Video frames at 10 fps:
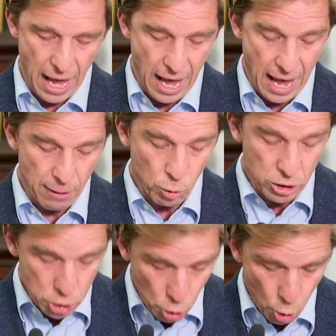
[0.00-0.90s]

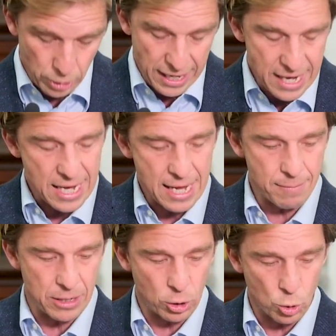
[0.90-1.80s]
were taught in
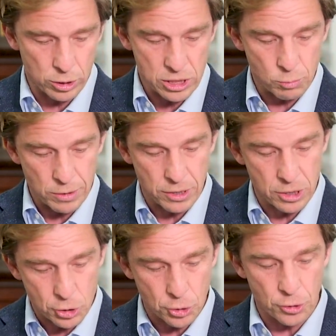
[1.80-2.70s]
him in accordance with
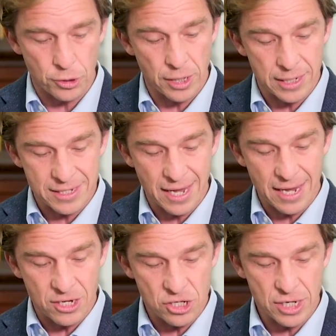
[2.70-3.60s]
the truth that is
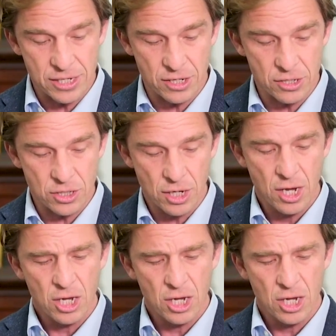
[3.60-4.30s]
in Jesus.